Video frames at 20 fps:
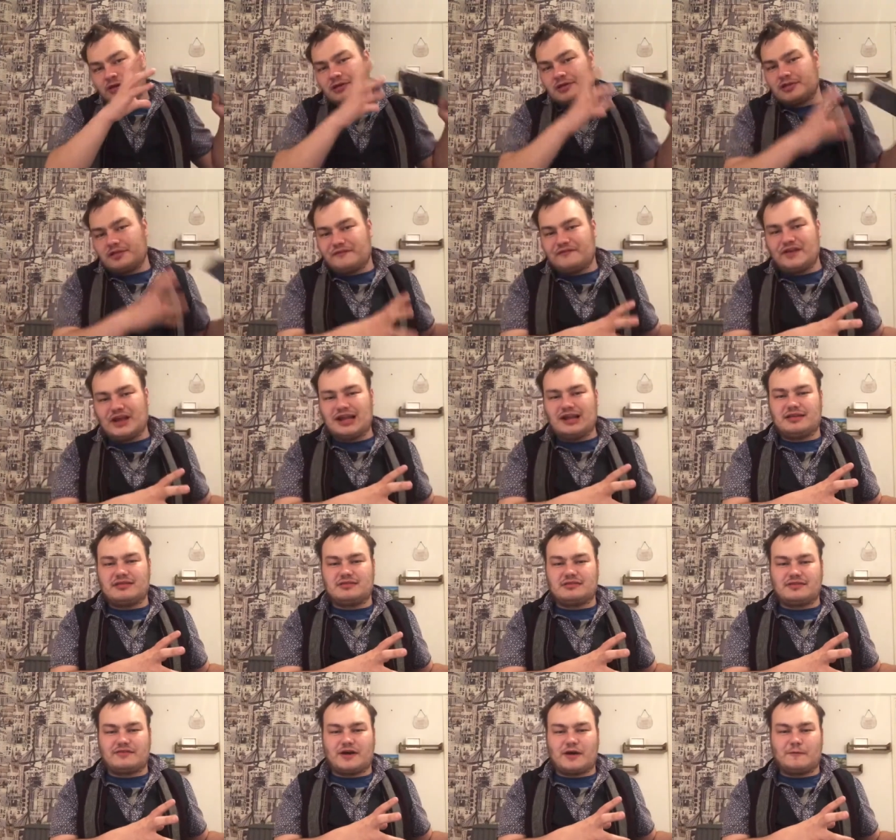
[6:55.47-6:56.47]
the
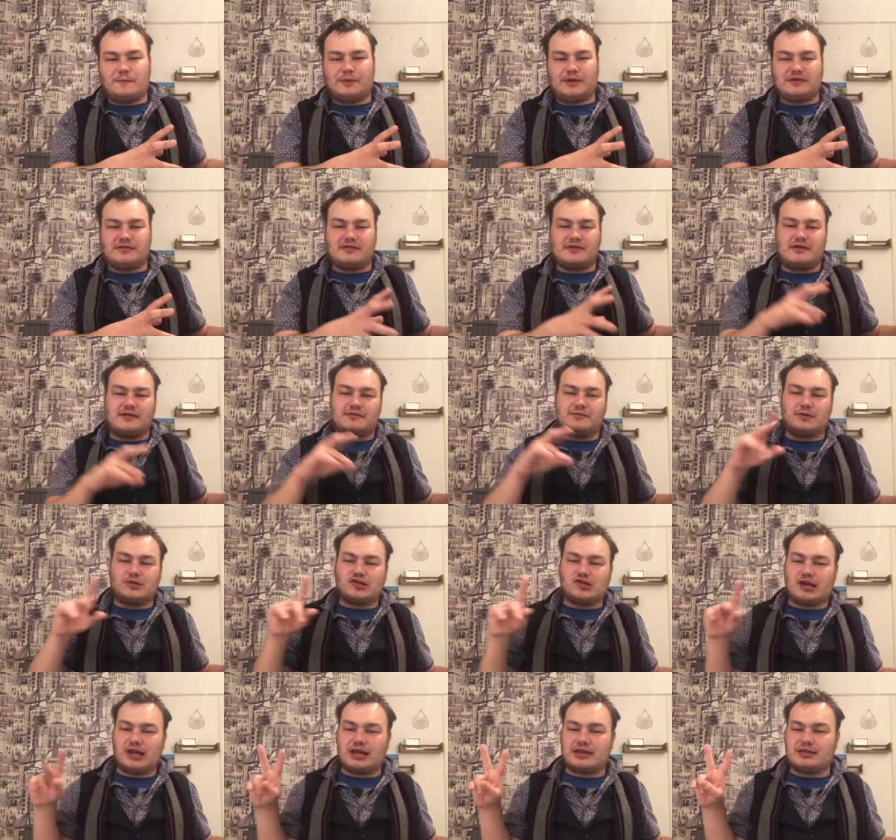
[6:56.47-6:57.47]
villains of our pieces, which
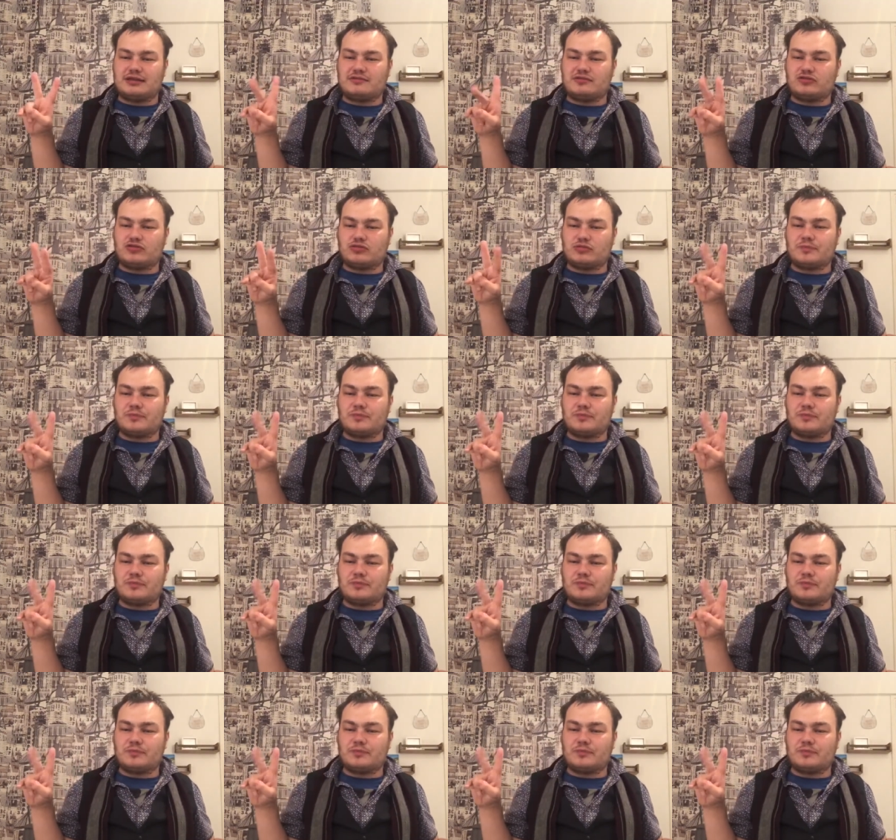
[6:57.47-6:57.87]
are like these,